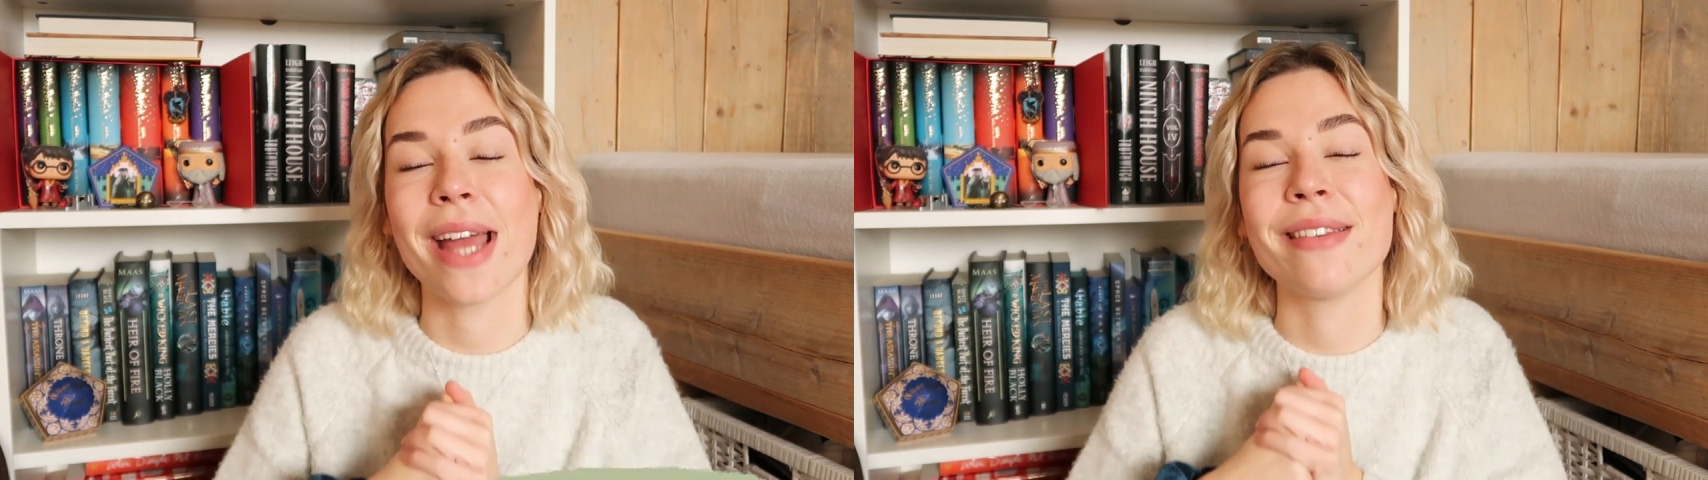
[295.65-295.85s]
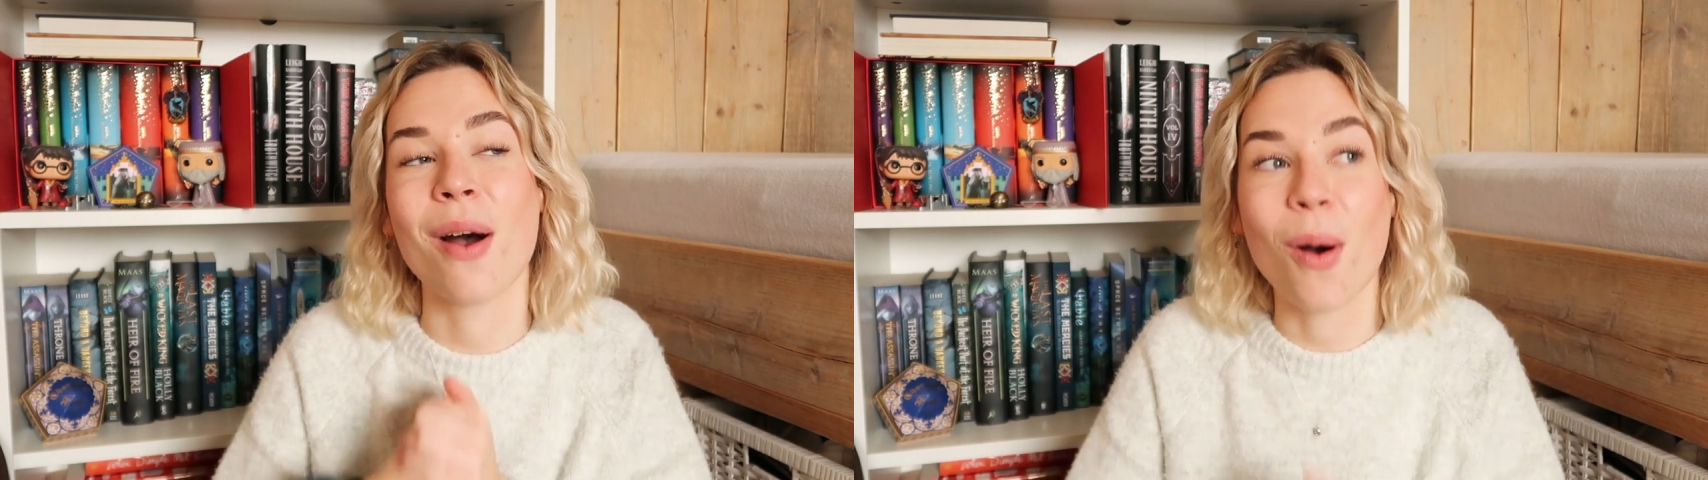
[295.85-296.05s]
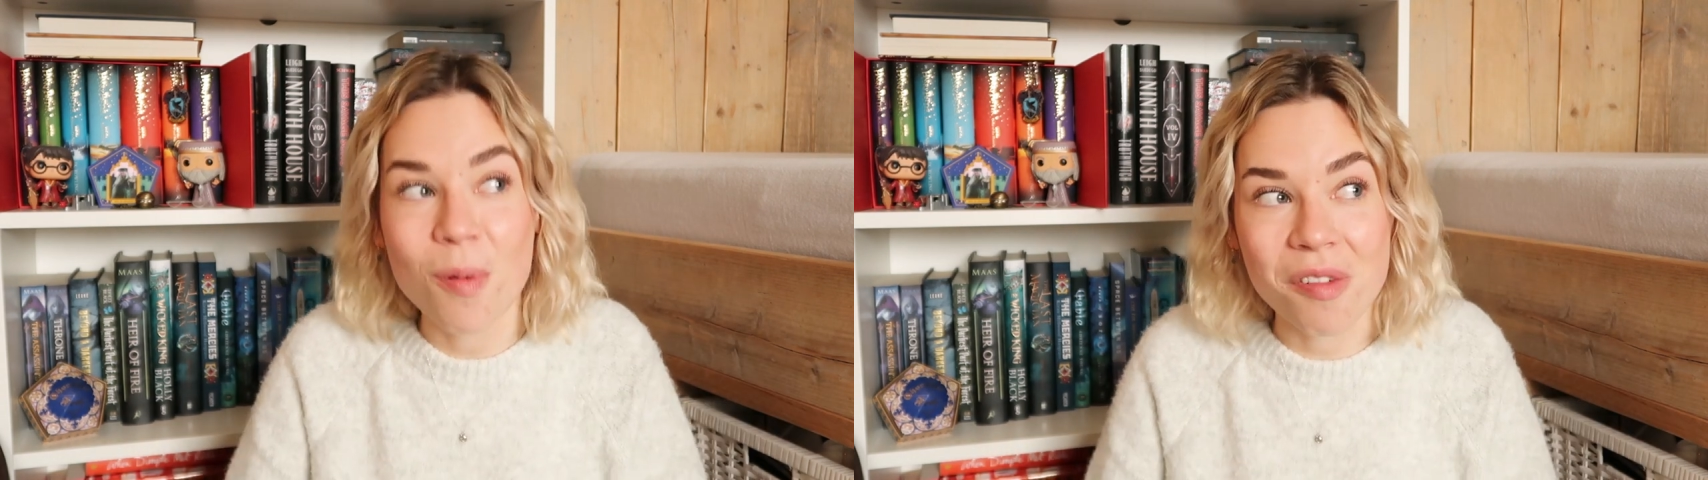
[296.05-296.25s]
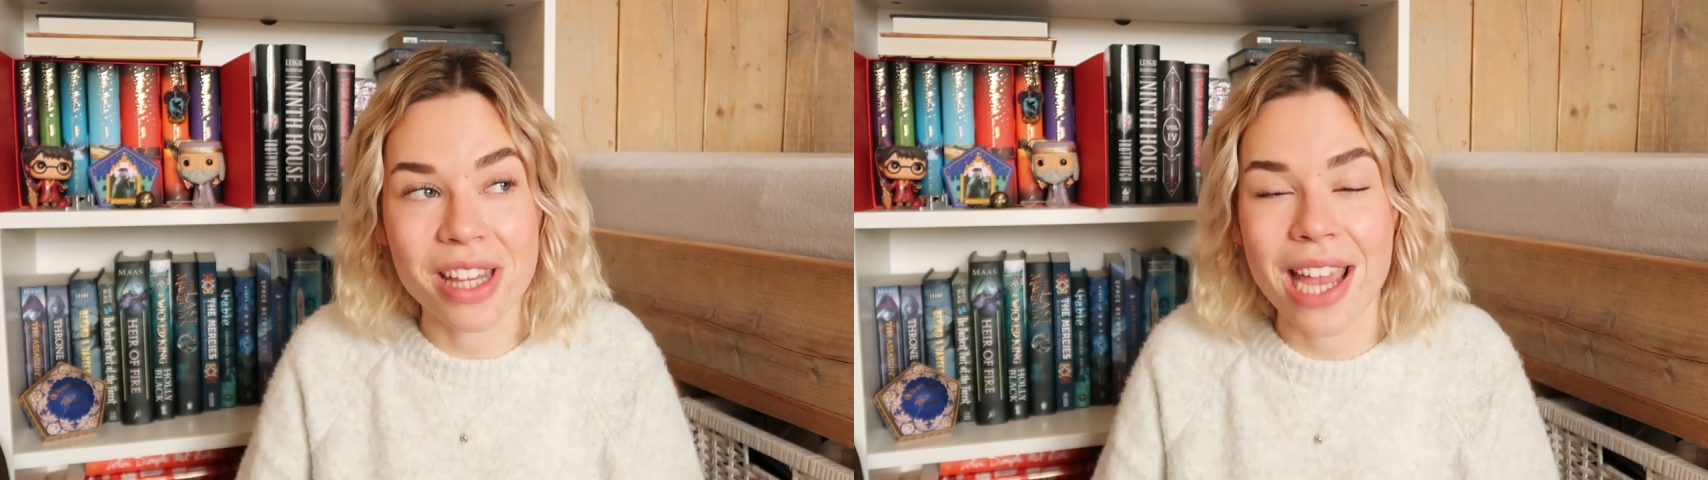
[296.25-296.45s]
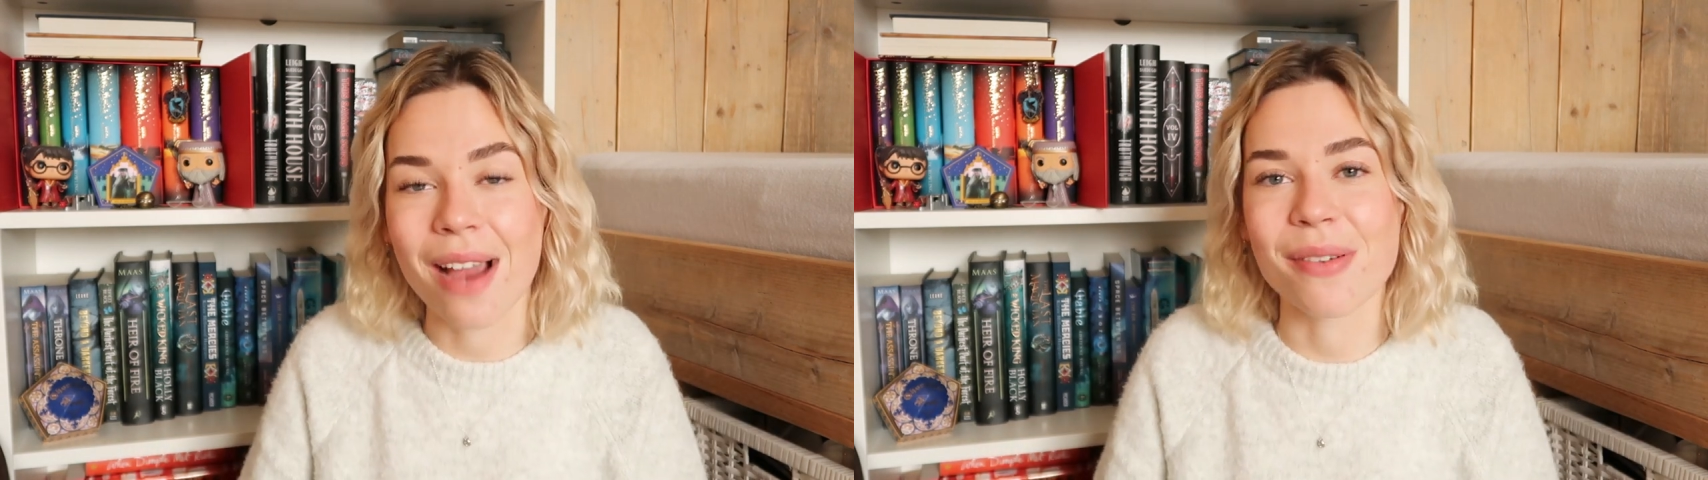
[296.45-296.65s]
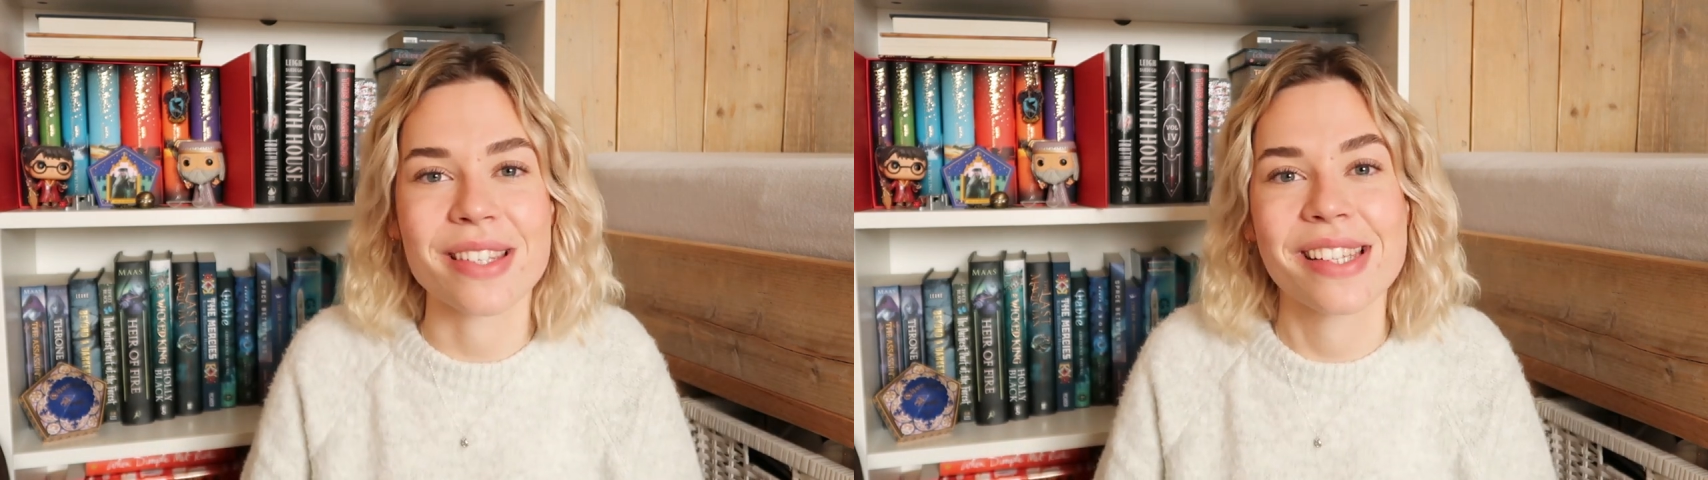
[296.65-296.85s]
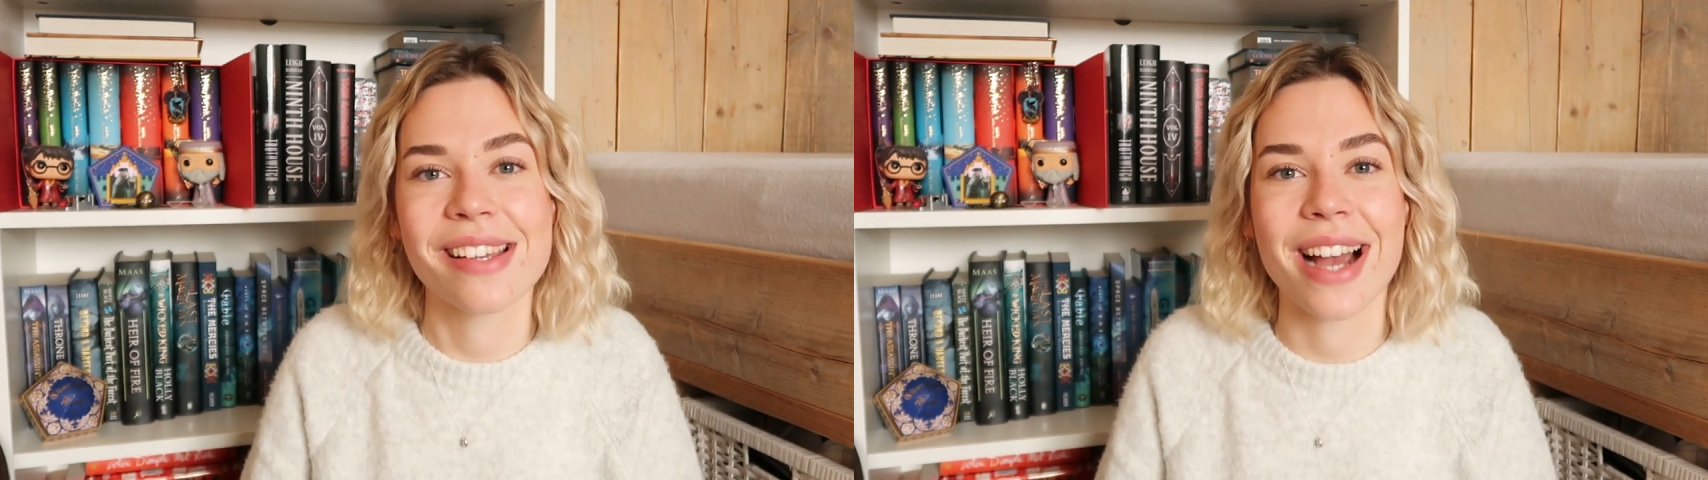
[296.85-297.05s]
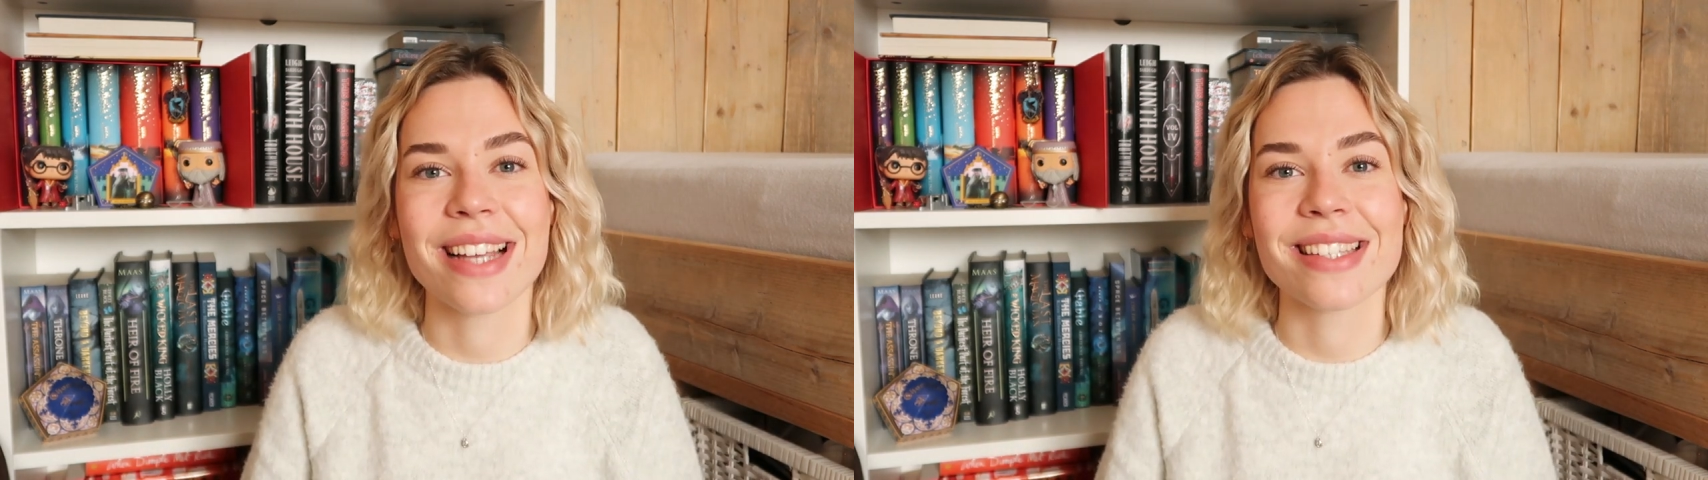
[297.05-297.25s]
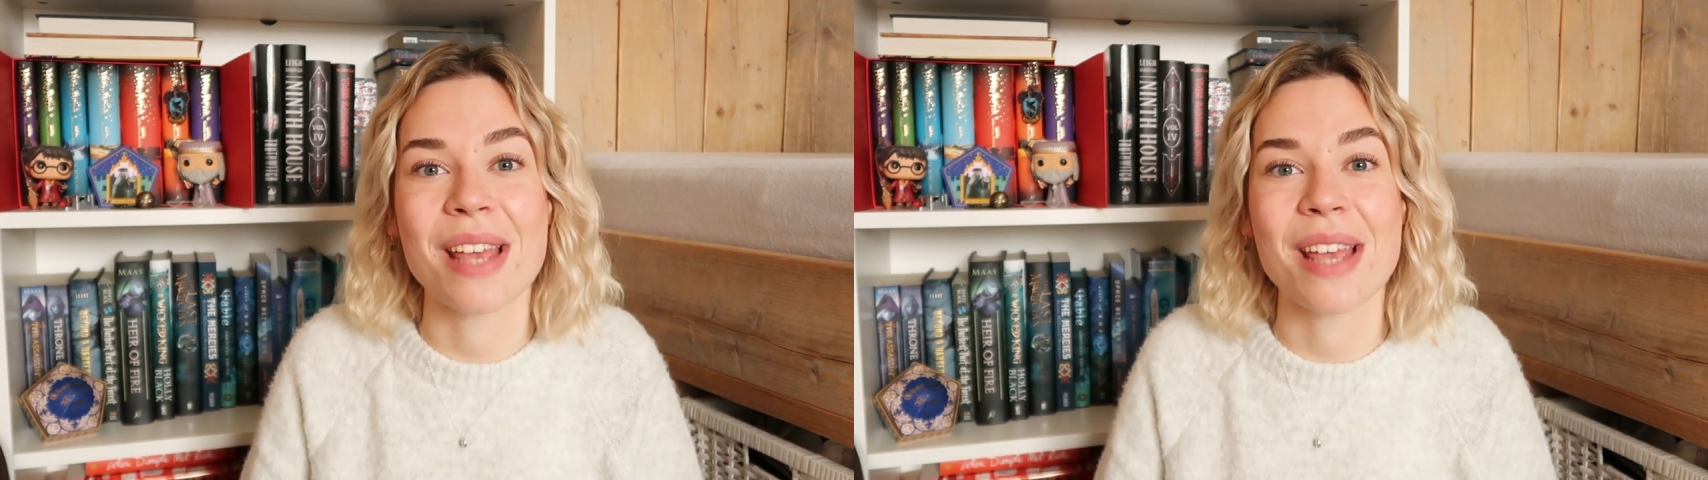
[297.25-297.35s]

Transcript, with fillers: and hopefully I will see you guys